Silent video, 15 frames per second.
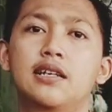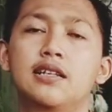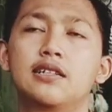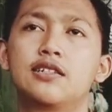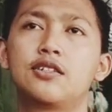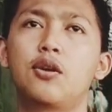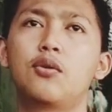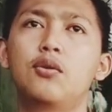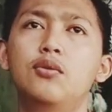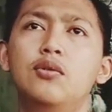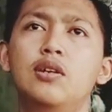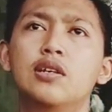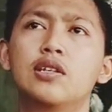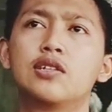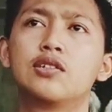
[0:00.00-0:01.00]
So
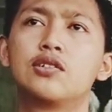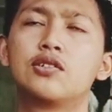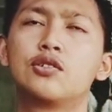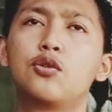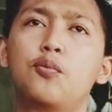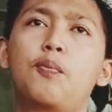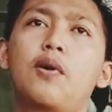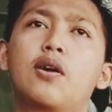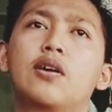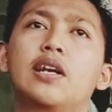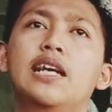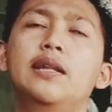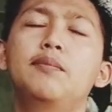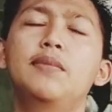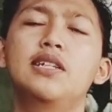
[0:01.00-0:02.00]
super,
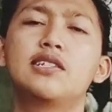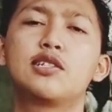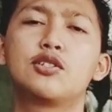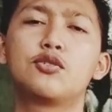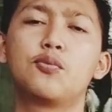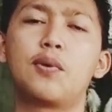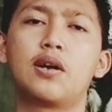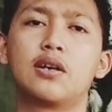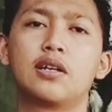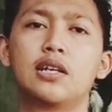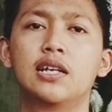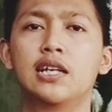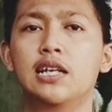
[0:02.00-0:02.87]
it means super,